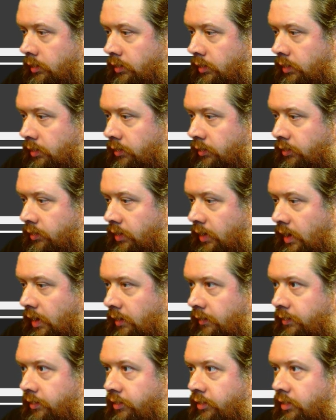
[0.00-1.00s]

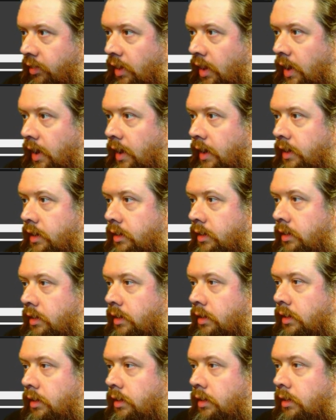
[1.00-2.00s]
Save slot
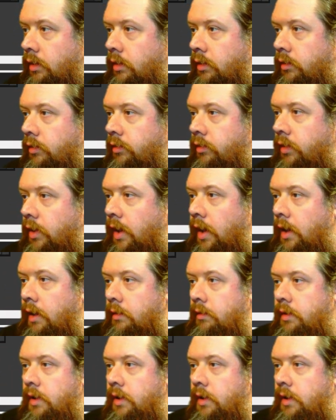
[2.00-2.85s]
is yeah,